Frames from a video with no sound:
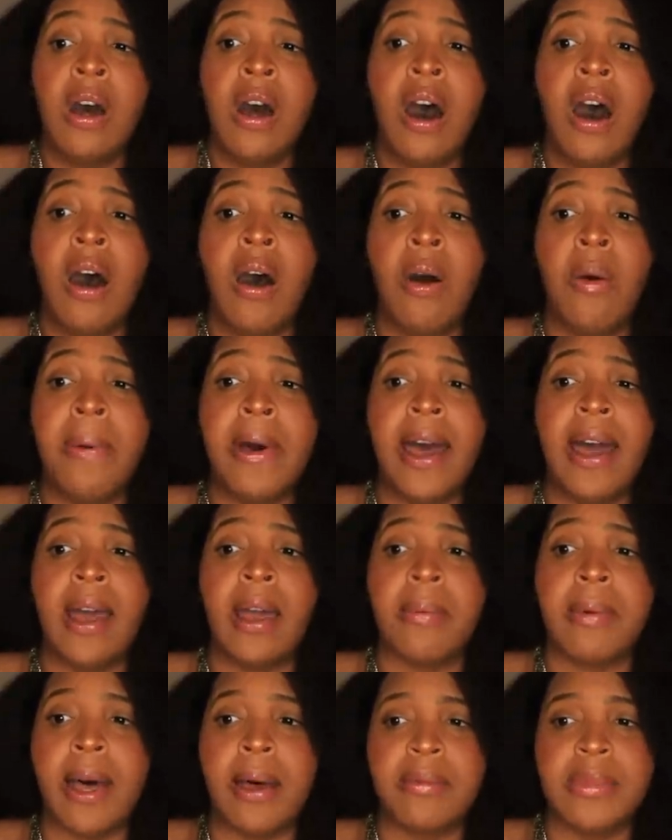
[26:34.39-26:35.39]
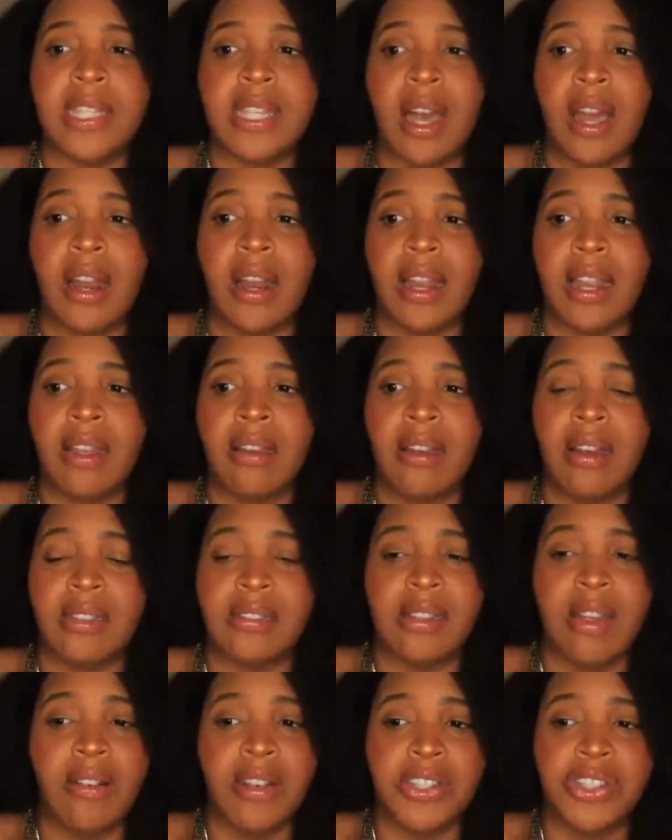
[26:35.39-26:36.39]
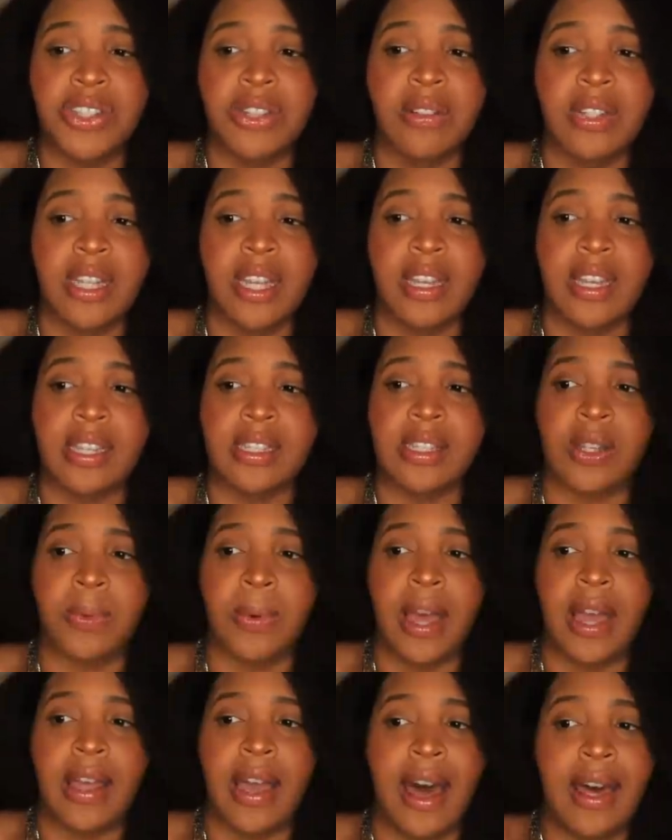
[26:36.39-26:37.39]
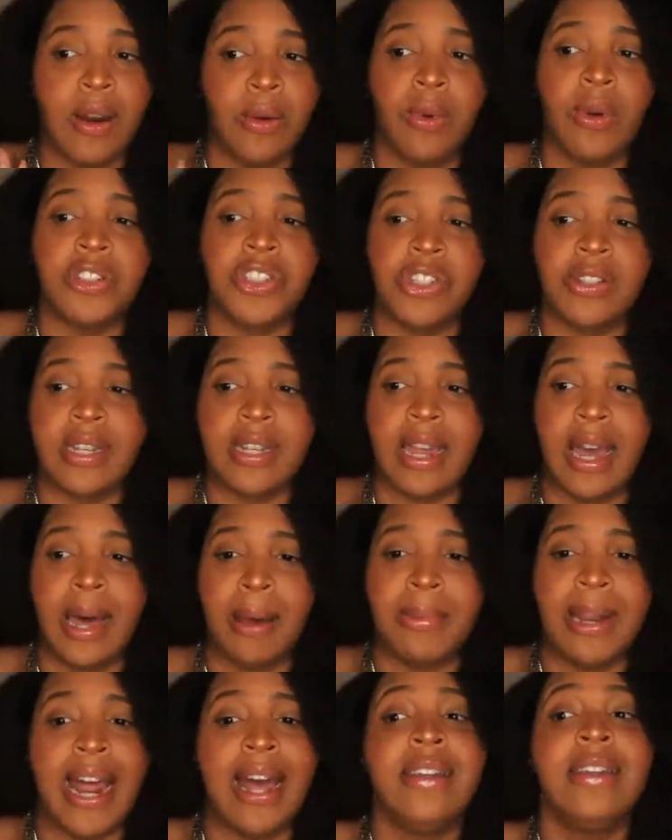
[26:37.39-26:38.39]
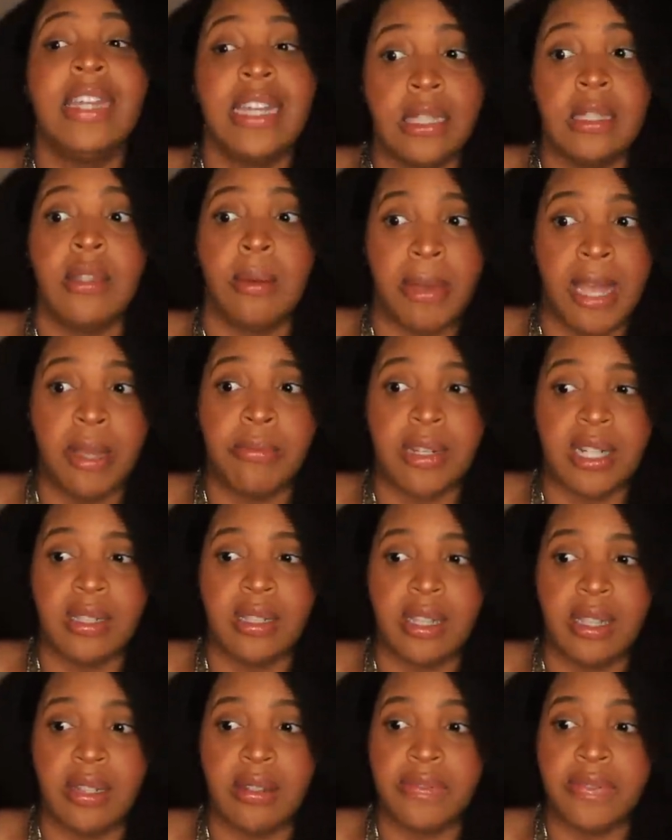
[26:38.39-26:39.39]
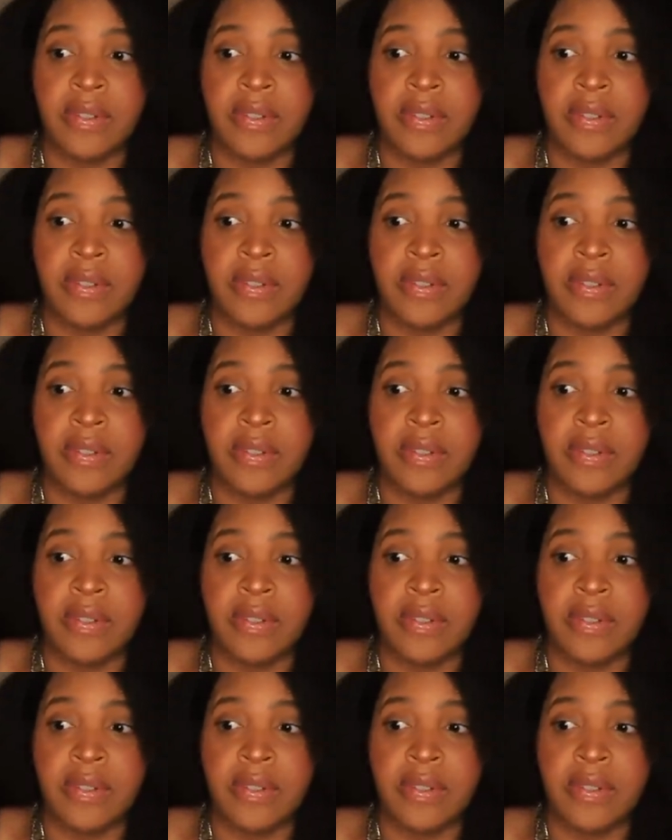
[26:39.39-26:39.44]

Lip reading: Oh babe, I'm sorry. As long as Julian gets away, I don't want you to die, but I need the baby to live.